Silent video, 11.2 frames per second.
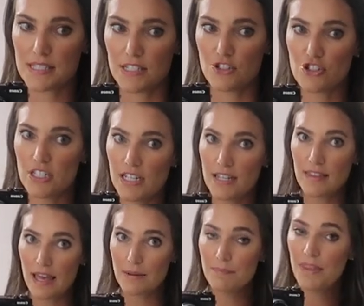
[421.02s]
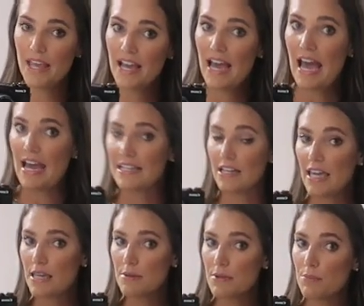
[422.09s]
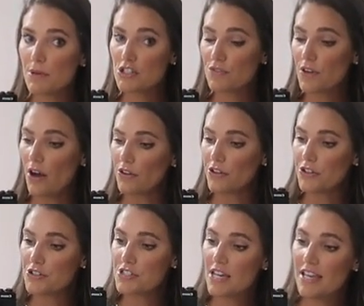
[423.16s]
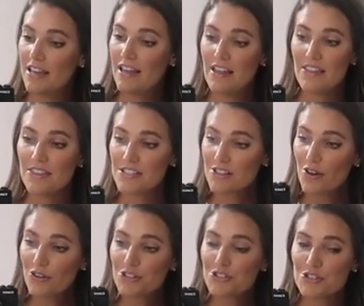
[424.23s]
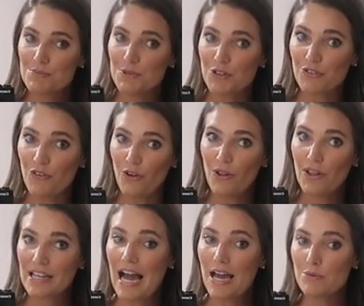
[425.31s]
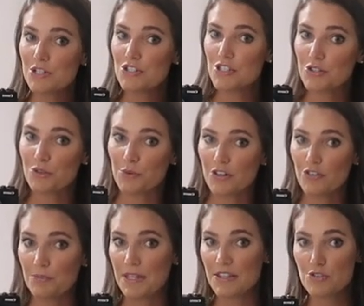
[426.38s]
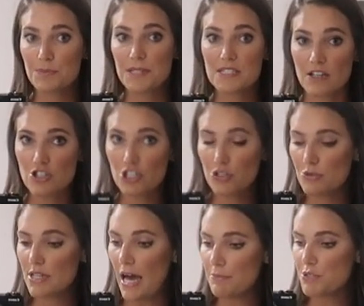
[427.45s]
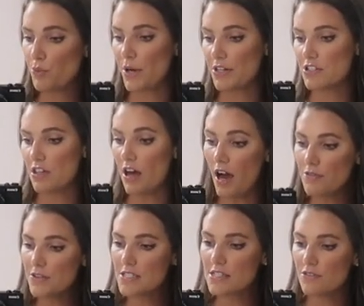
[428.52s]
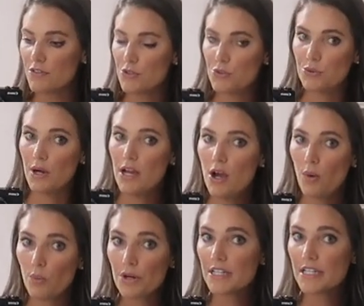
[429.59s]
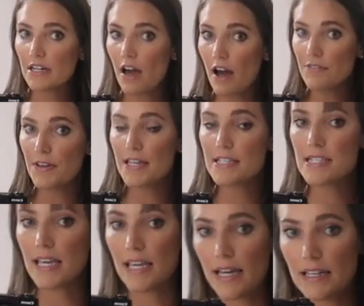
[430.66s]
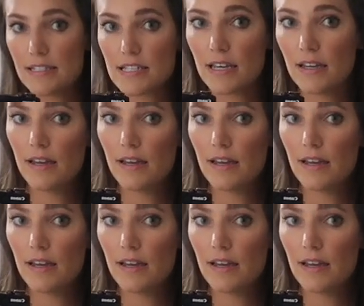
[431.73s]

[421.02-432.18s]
cinching in them and it came in a bunch of colors. This color is just beautiful. Like I wish this could work for me. This would be such a cute top to wear to the office if you work in an office and